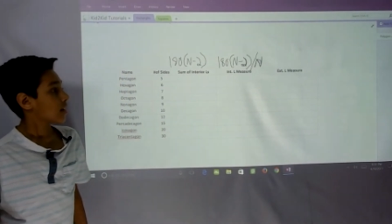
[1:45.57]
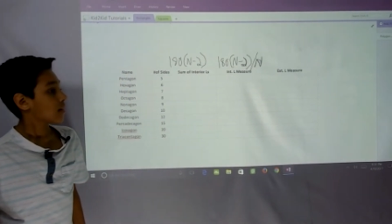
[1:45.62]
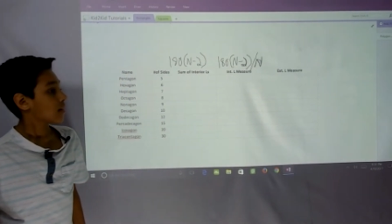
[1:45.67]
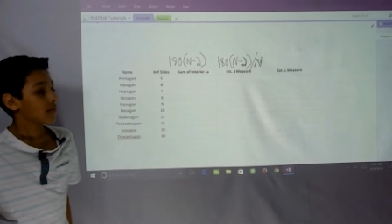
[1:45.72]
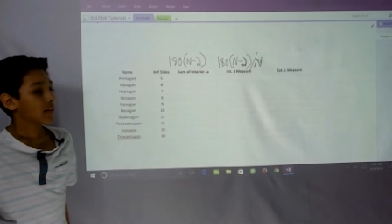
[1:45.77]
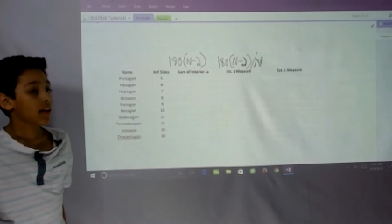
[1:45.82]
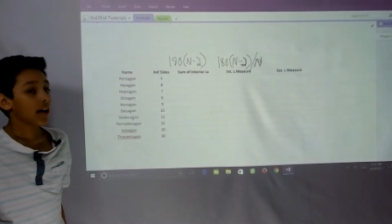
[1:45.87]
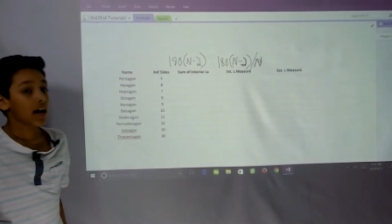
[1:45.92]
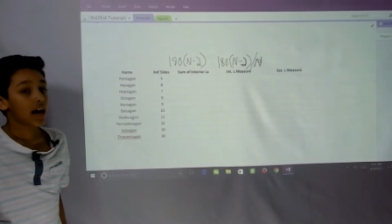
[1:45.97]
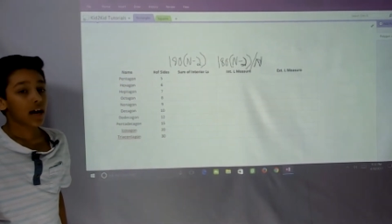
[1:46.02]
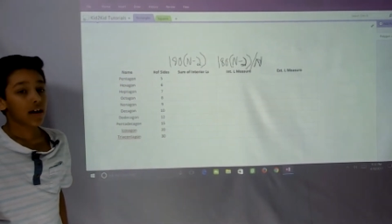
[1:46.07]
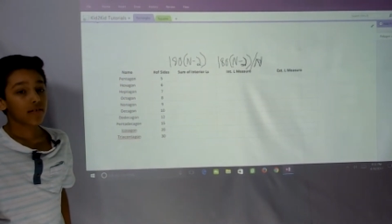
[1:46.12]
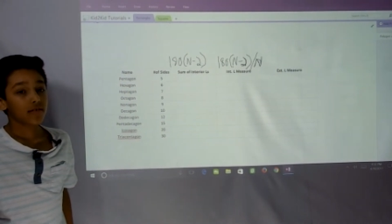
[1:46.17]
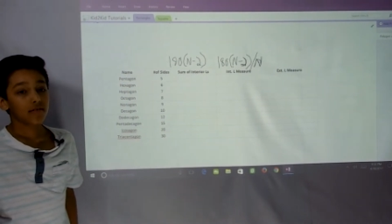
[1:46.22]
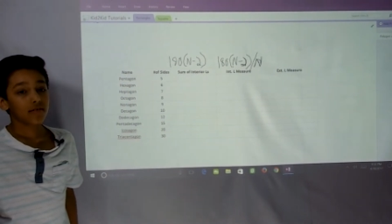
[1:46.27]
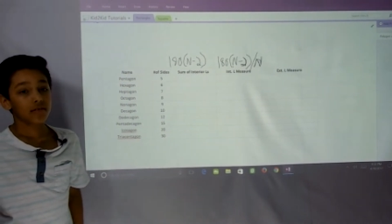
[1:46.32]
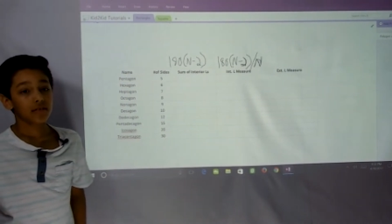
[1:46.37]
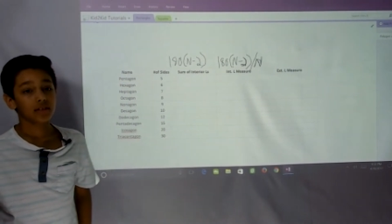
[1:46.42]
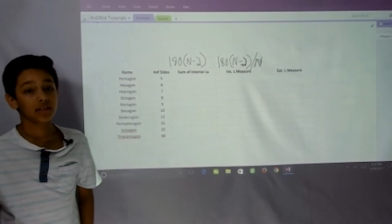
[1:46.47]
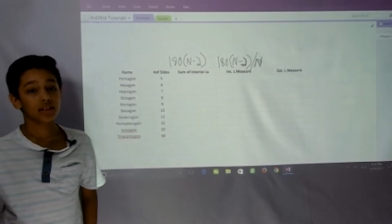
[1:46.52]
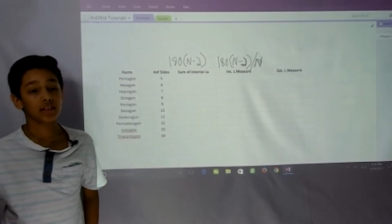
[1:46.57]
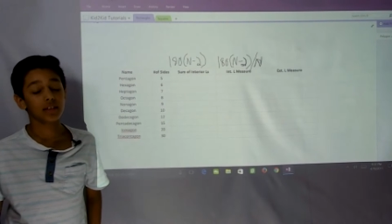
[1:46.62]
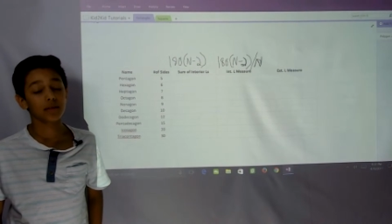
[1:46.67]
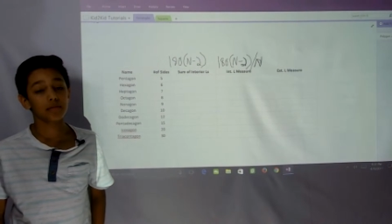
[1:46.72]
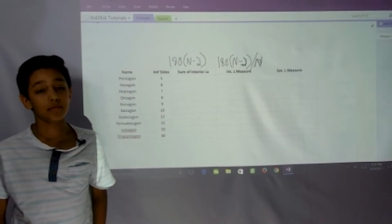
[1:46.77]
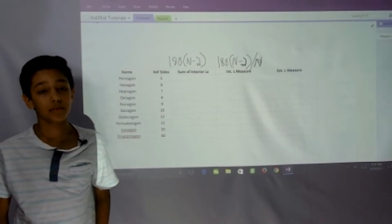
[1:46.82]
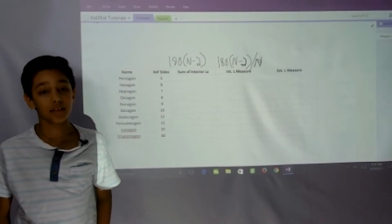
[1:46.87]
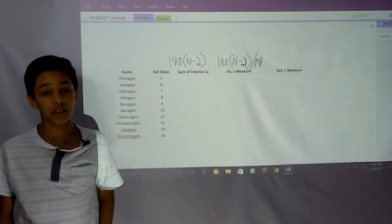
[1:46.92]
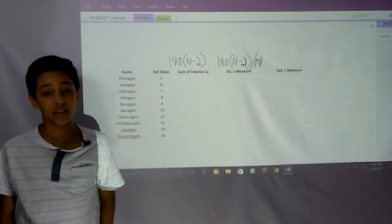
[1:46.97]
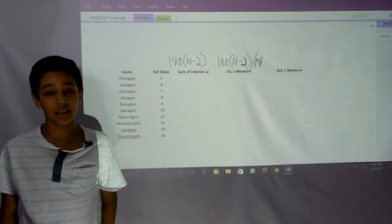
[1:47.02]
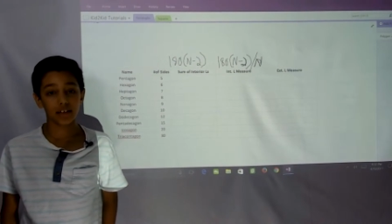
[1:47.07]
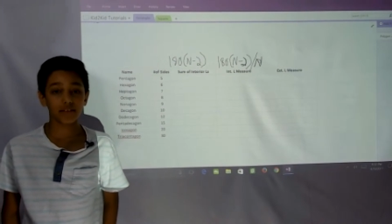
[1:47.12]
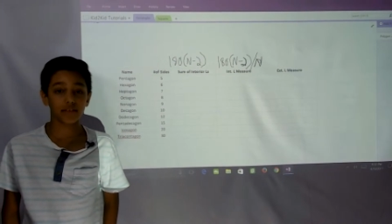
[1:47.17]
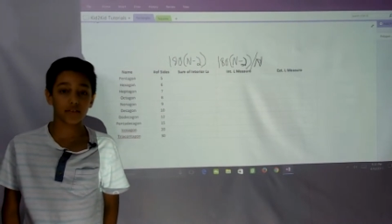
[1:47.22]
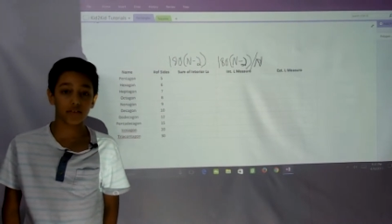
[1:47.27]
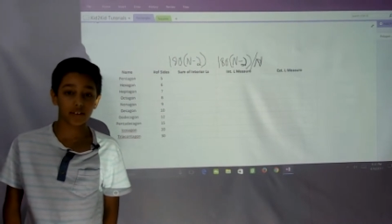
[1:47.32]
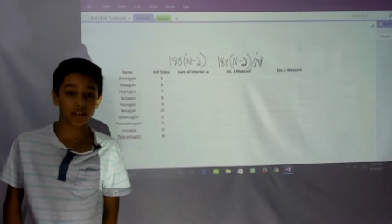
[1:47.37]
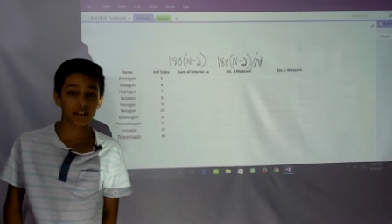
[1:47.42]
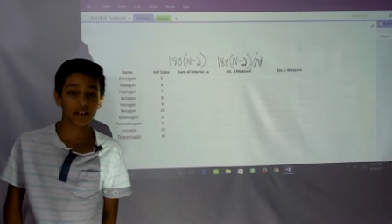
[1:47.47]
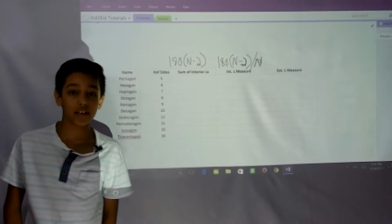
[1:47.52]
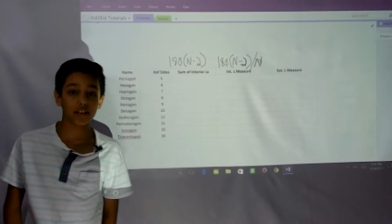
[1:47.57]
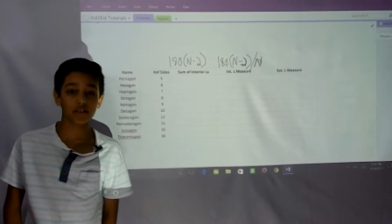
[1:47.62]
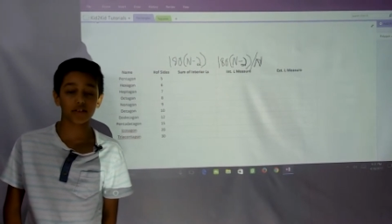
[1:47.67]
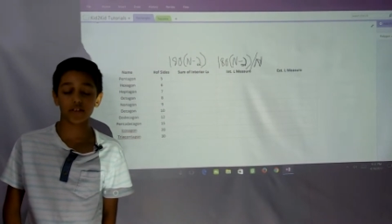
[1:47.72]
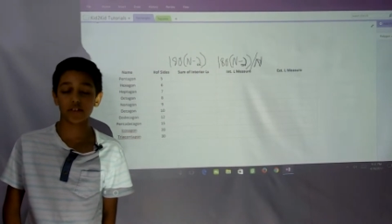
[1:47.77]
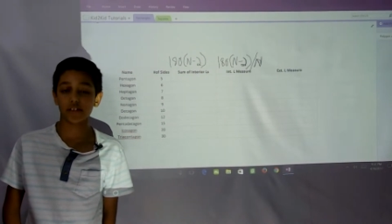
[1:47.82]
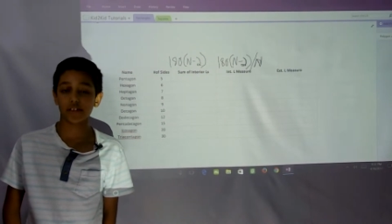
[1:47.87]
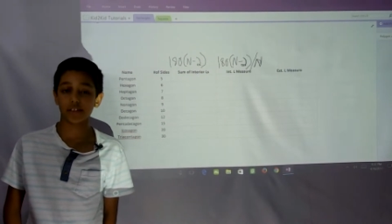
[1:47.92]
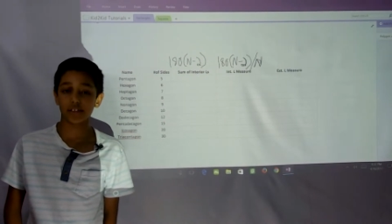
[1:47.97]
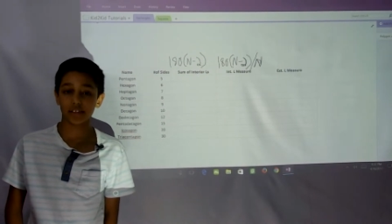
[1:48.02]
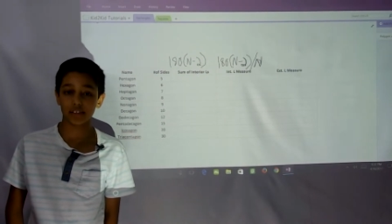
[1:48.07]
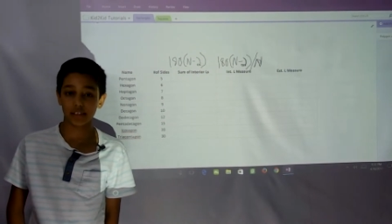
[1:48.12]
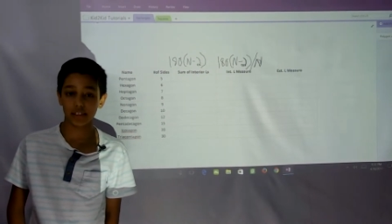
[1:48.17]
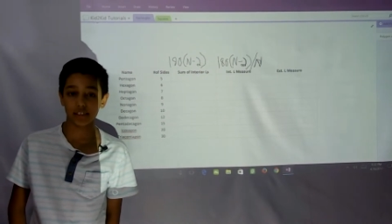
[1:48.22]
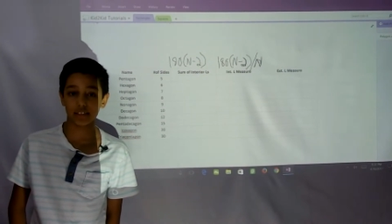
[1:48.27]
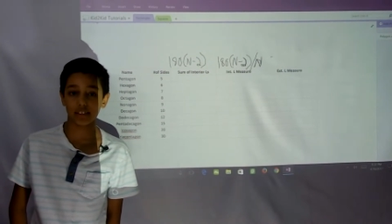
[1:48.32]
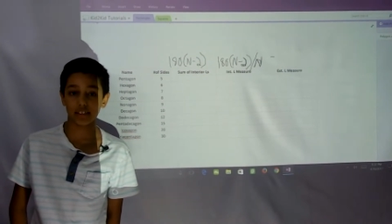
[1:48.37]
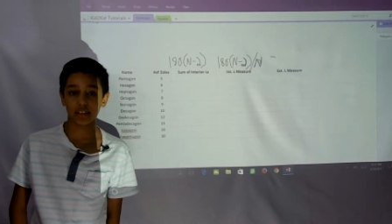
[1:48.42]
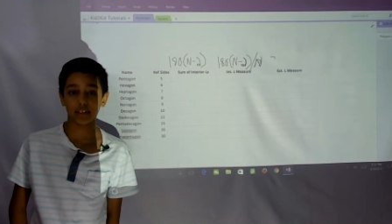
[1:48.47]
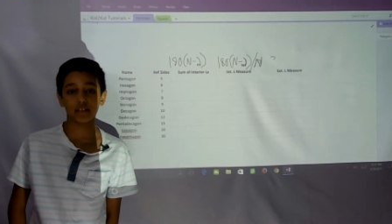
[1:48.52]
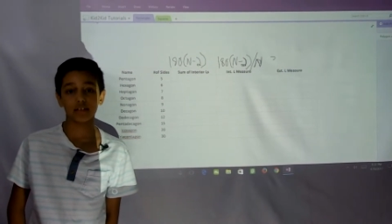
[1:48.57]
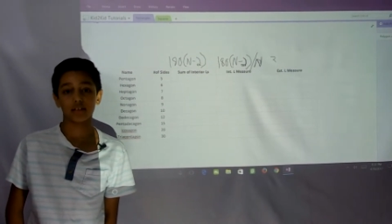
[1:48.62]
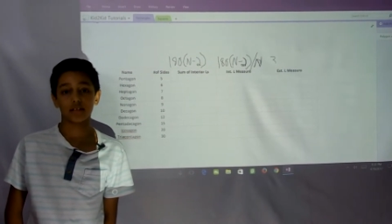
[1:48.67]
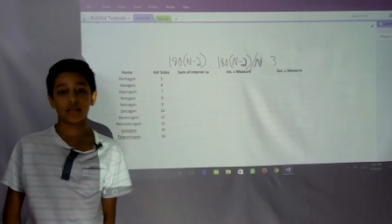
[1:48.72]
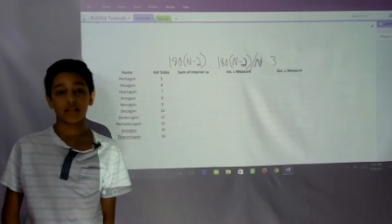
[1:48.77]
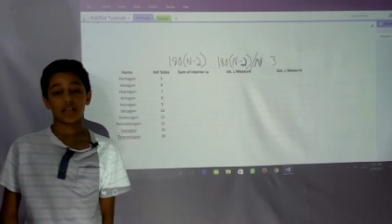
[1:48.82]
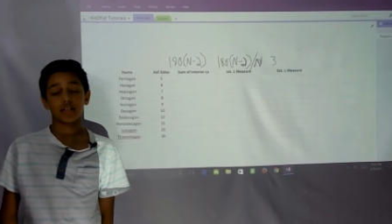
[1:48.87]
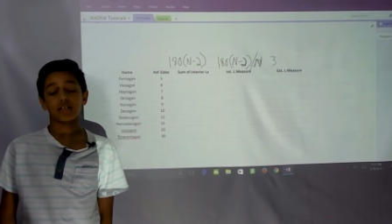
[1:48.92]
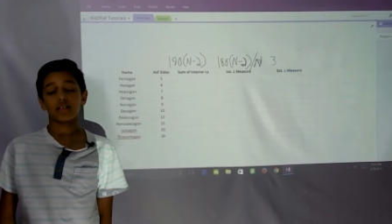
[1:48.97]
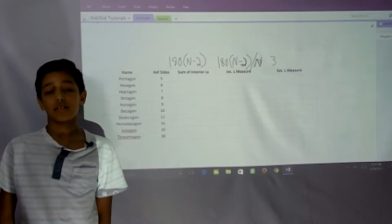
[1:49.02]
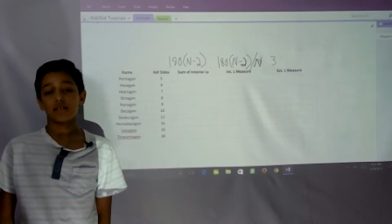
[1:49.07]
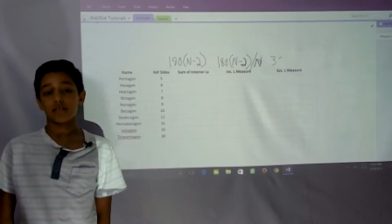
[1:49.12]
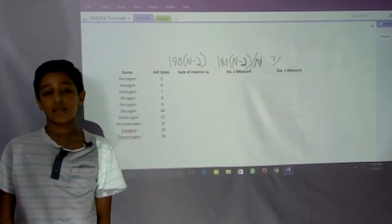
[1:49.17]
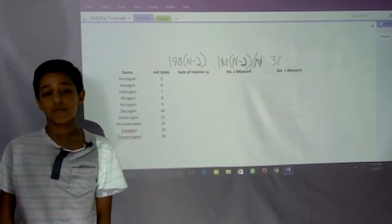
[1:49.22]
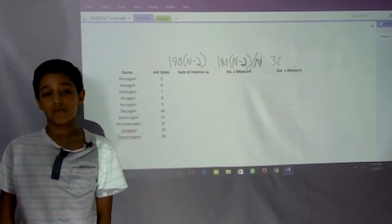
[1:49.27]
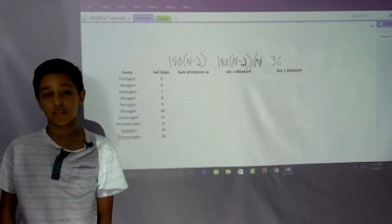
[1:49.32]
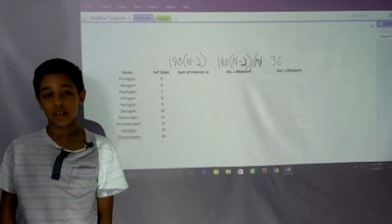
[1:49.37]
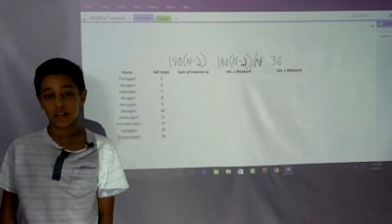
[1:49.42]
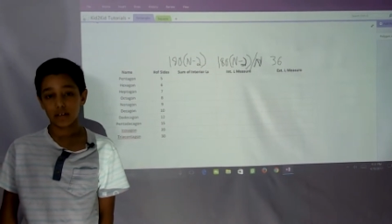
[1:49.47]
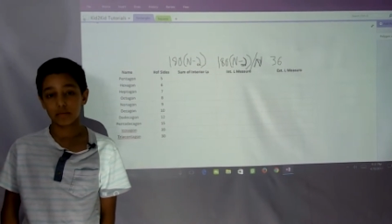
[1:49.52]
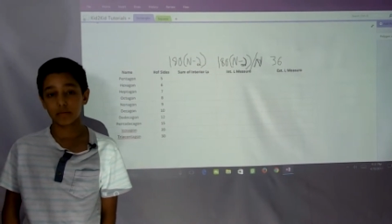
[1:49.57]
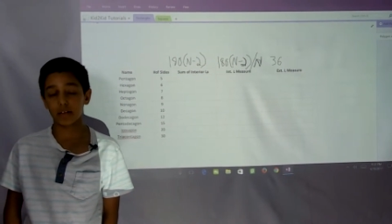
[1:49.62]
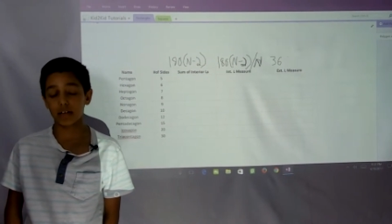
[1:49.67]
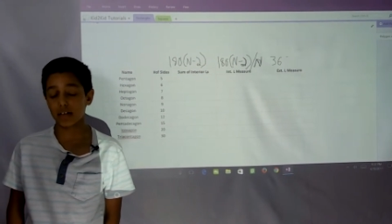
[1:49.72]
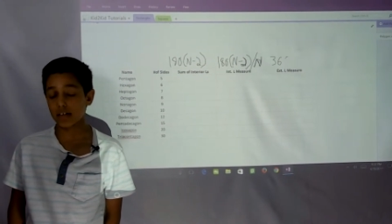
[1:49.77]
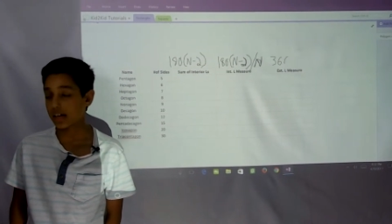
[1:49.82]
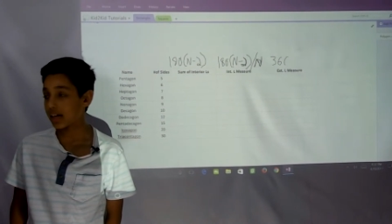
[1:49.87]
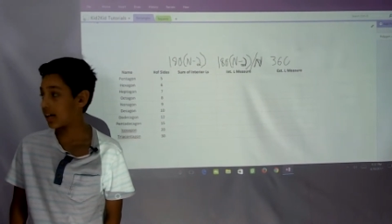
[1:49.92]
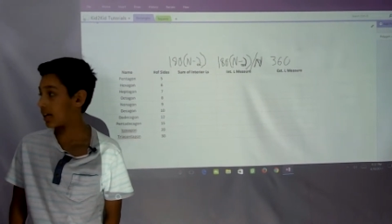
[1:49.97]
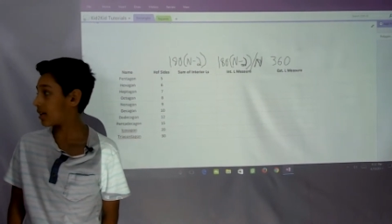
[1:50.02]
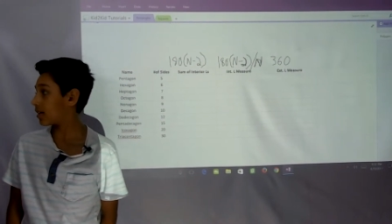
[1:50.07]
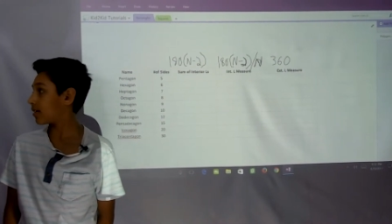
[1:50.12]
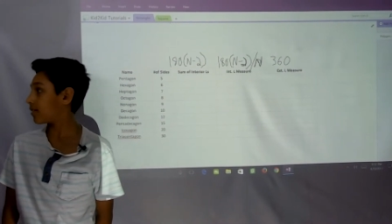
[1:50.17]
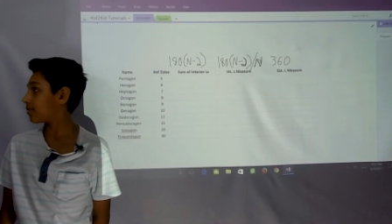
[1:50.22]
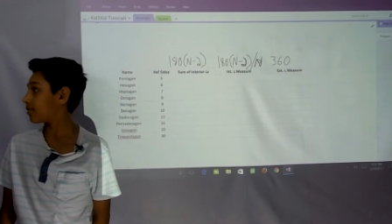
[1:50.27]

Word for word: we have simply 360 degrees divided by n.